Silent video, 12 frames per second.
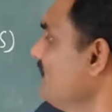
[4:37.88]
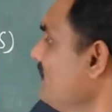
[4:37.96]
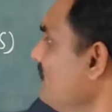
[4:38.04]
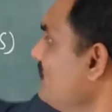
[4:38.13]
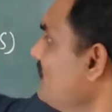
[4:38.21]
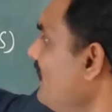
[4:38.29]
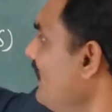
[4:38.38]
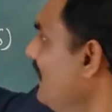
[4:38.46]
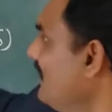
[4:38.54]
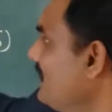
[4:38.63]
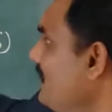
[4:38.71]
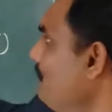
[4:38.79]
This is the
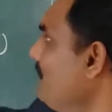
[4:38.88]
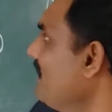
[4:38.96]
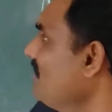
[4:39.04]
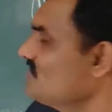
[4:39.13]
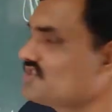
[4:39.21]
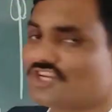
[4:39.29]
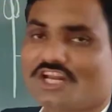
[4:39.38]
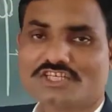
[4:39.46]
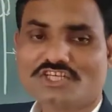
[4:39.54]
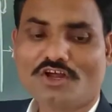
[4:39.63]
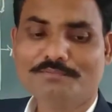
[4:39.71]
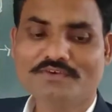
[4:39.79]
typical
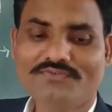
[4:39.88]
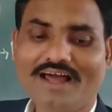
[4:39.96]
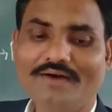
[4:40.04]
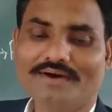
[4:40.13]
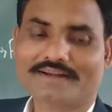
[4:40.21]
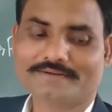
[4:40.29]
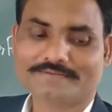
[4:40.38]
structure of the flower.